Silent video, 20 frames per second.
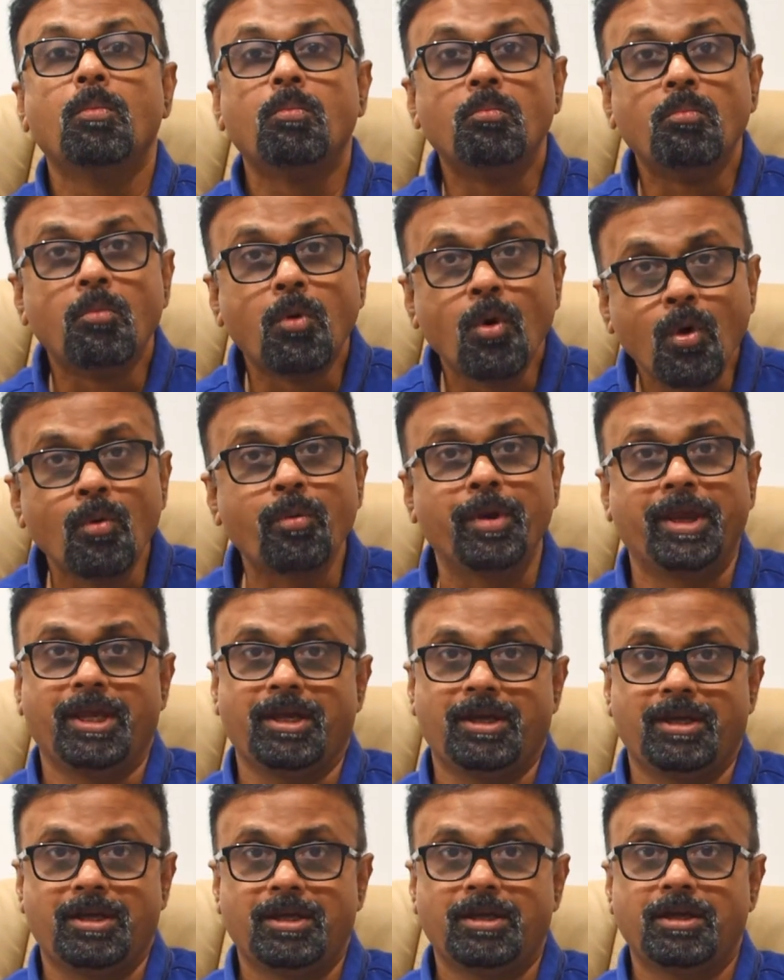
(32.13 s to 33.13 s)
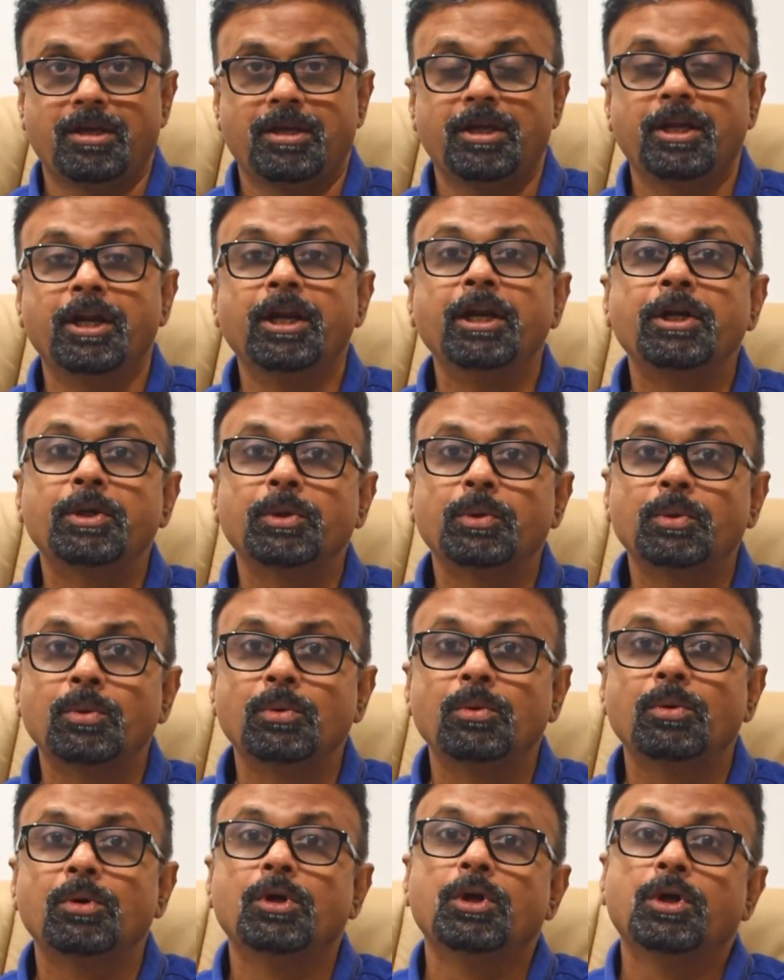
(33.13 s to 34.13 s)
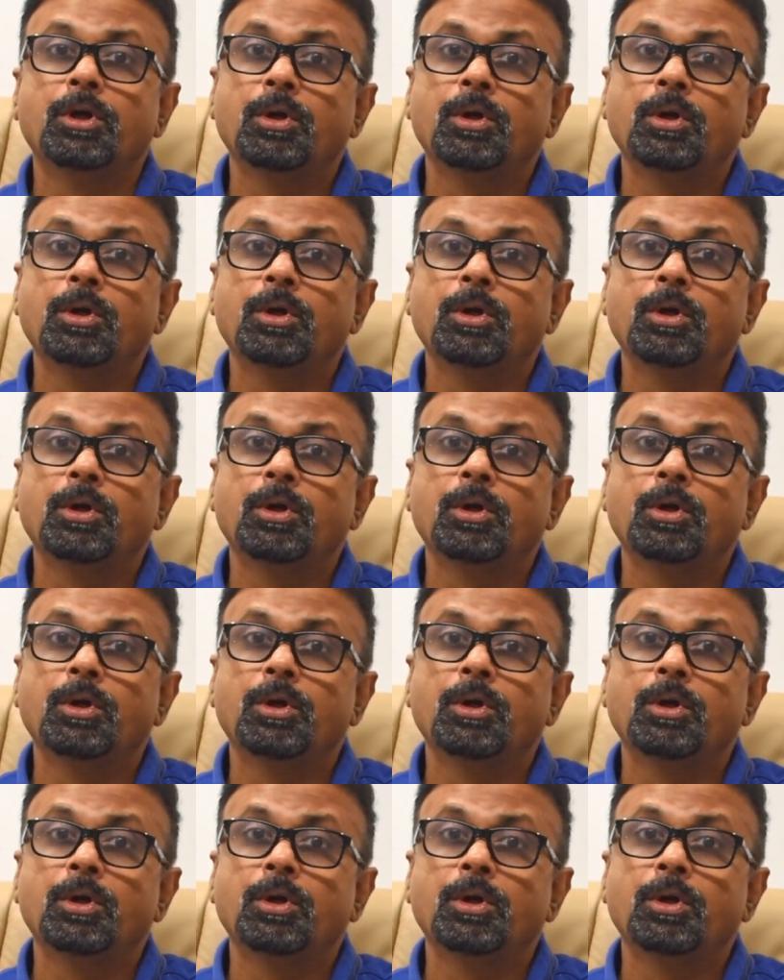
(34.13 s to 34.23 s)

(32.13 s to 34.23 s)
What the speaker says: moving into